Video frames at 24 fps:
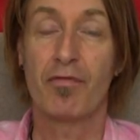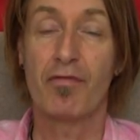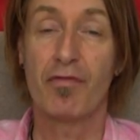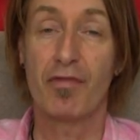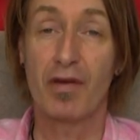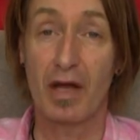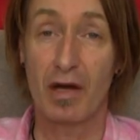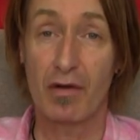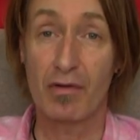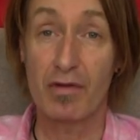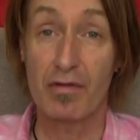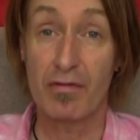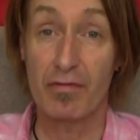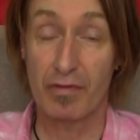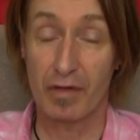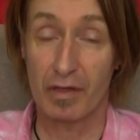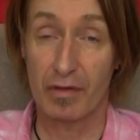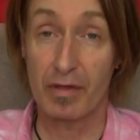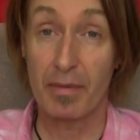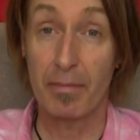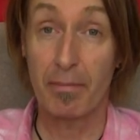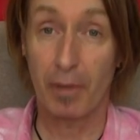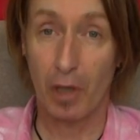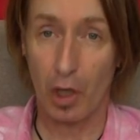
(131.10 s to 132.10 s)
very,
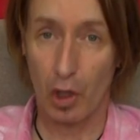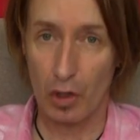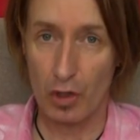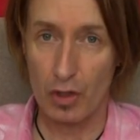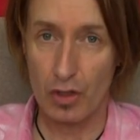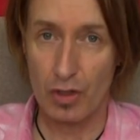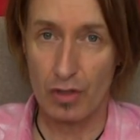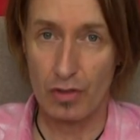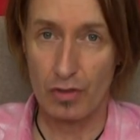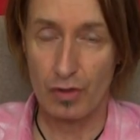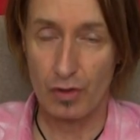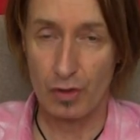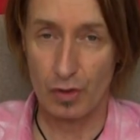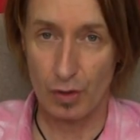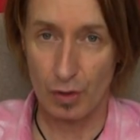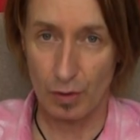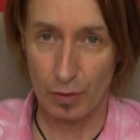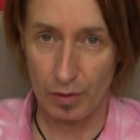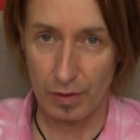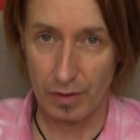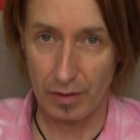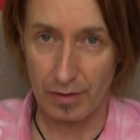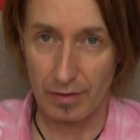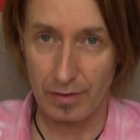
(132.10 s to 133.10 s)
very posh
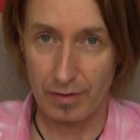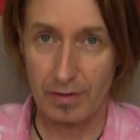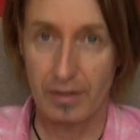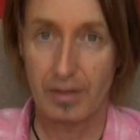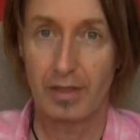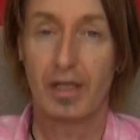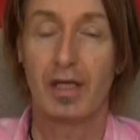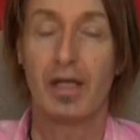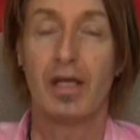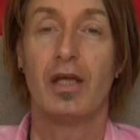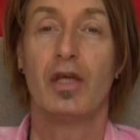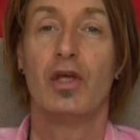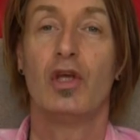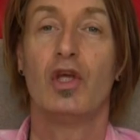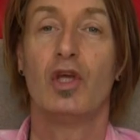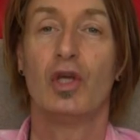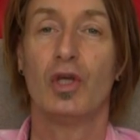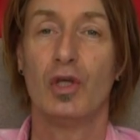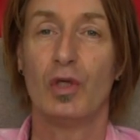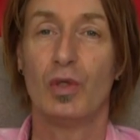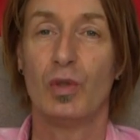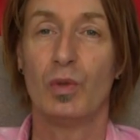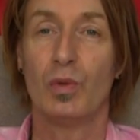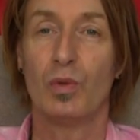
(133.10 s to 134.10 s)
student
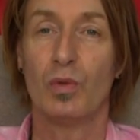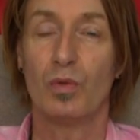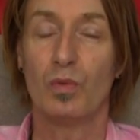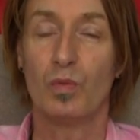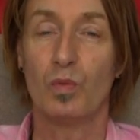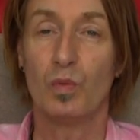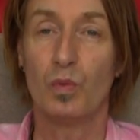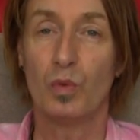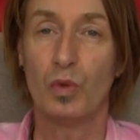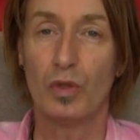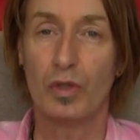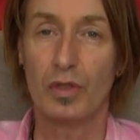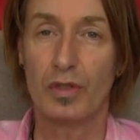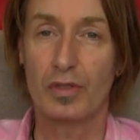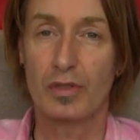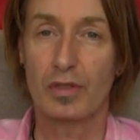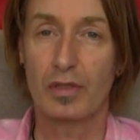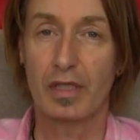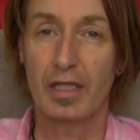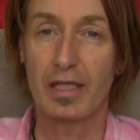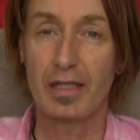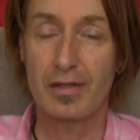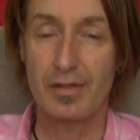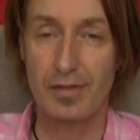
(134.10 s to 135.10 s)
who would
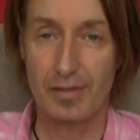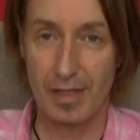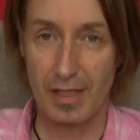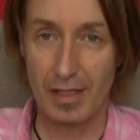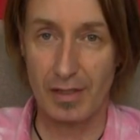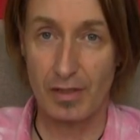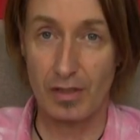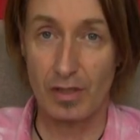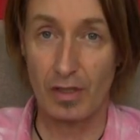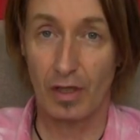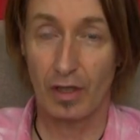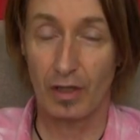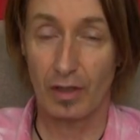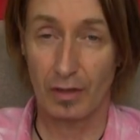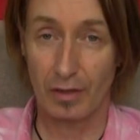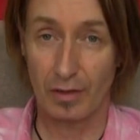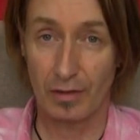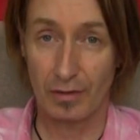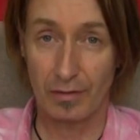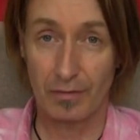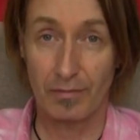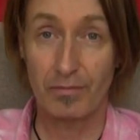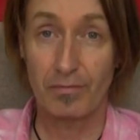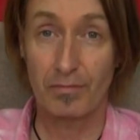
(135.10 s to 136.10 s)
insist
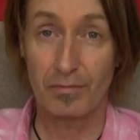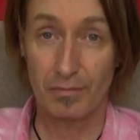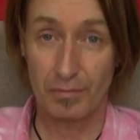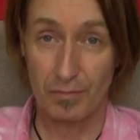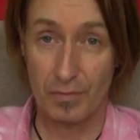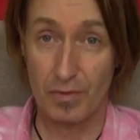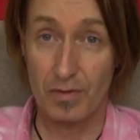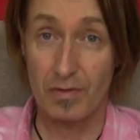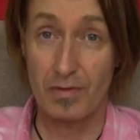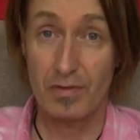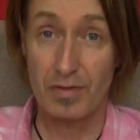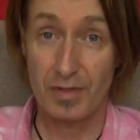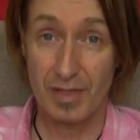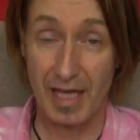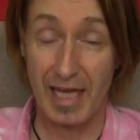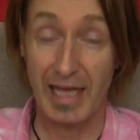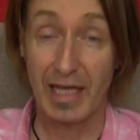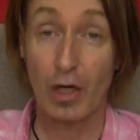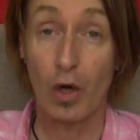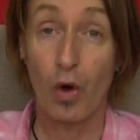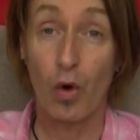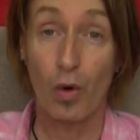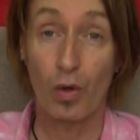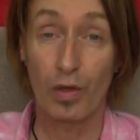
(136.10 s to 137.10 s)
on
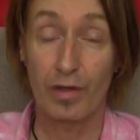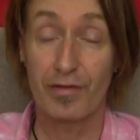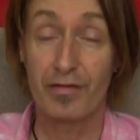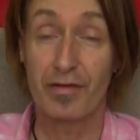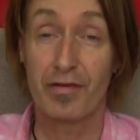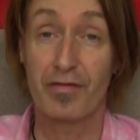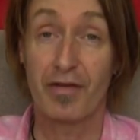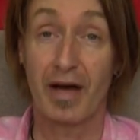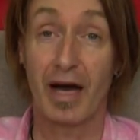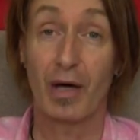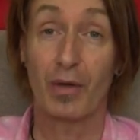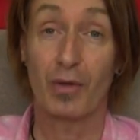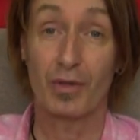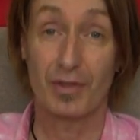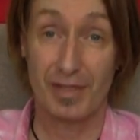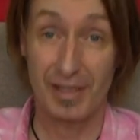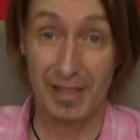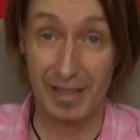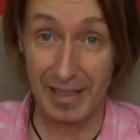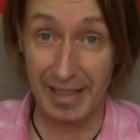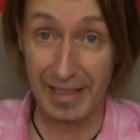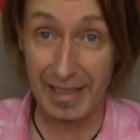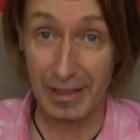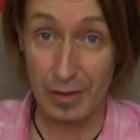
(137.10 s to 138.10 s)
saying all of her vowels in
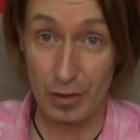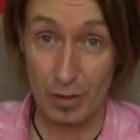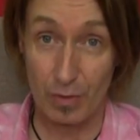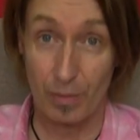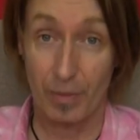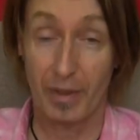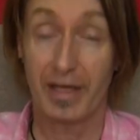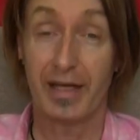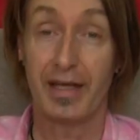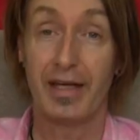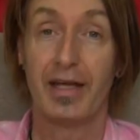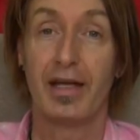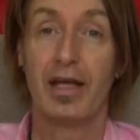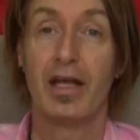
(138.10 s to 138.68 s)
an English way.